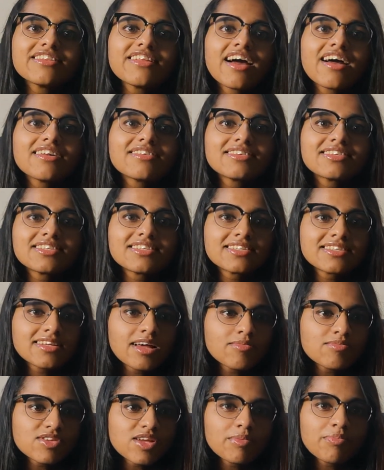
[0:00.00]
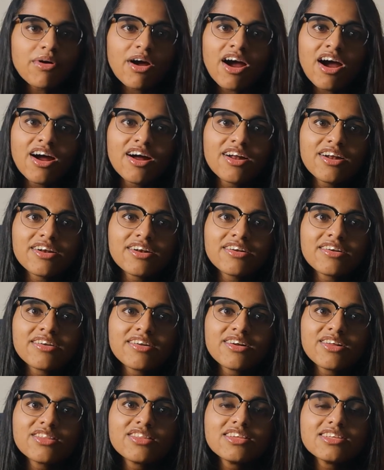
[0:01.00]
That sums up our
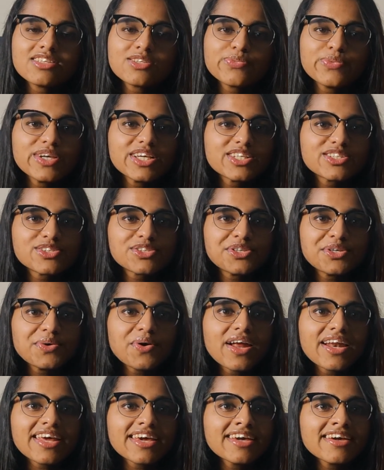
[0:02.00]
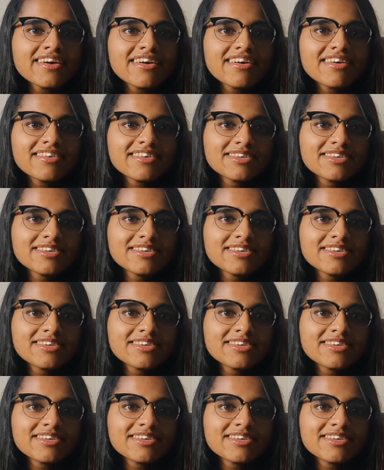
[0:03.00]
this week's Q&A.